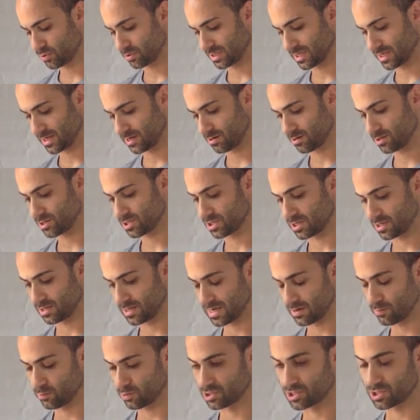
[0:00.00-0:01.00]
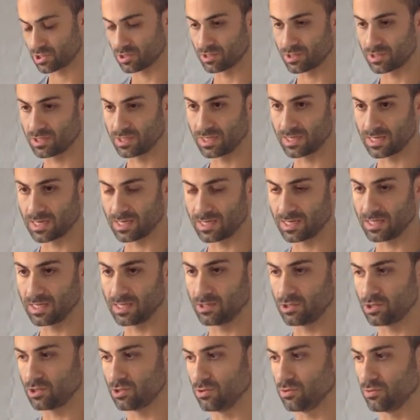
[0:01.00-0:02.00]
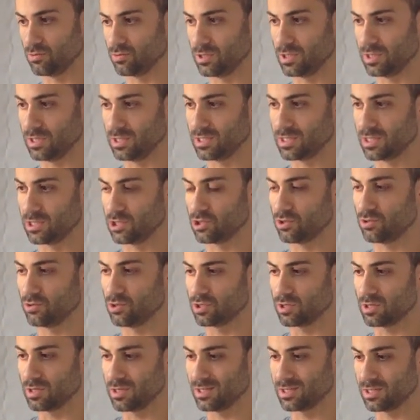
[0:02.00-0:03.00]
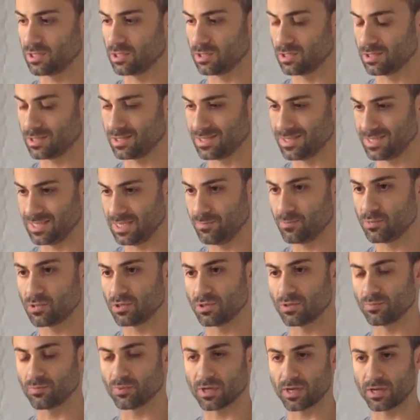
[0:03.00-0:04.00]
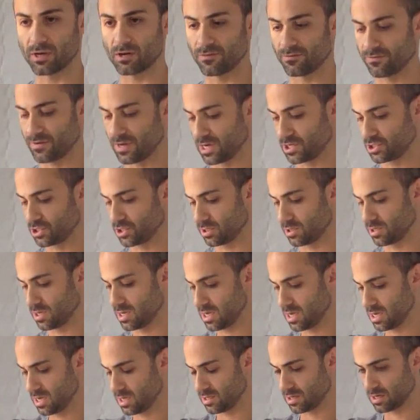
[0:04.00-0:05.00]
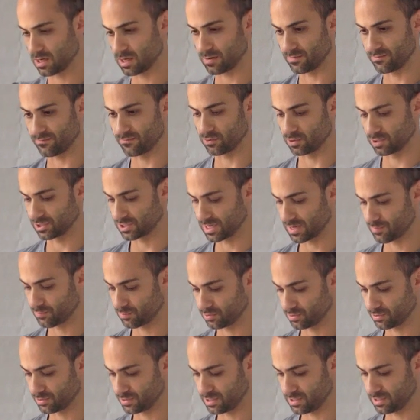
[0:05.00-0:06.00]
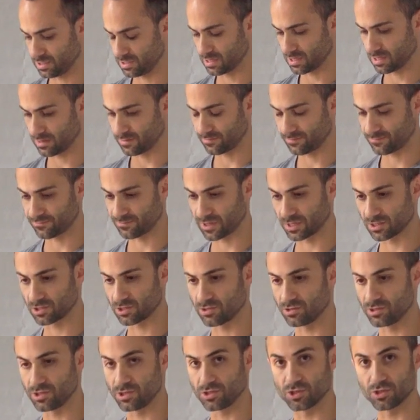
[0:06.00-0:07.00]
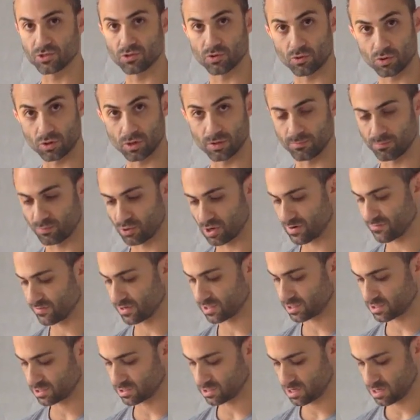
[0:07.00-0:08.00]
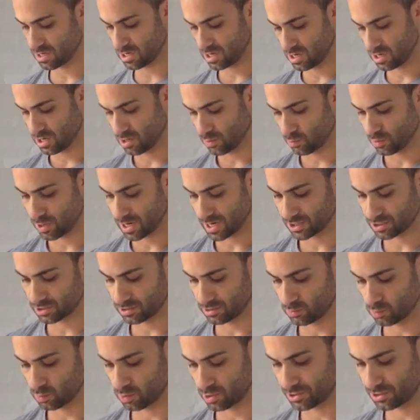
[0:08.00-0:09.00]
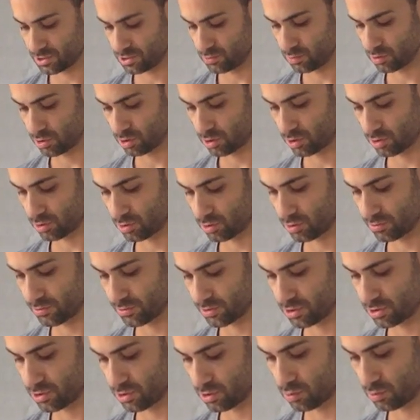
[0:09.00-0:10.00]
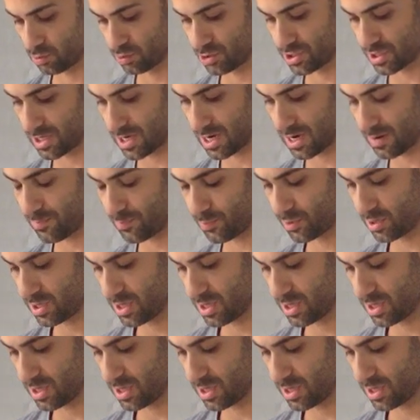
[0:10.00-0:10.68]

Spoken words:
layers, and now we're starting to get into the tissues deep to the plantar fascia, for example, the flexor digitorum brevis, we actually want to curl the toes up